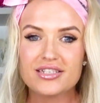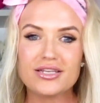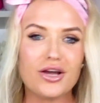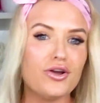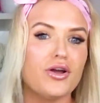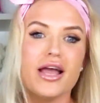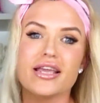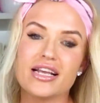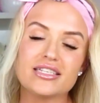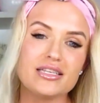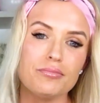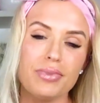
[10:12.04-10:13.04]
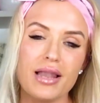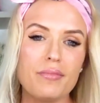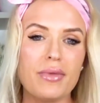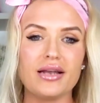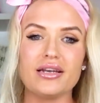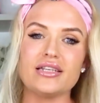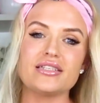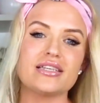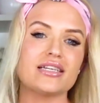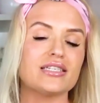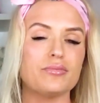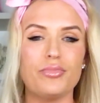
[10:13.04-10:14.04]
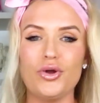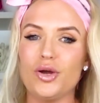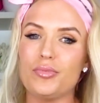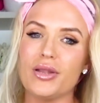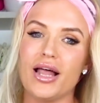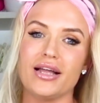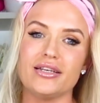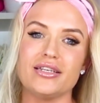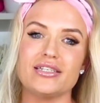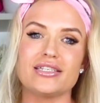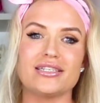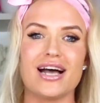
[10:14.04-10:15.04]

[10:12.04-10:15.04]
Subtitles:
So get some plum undies, get some purple undies,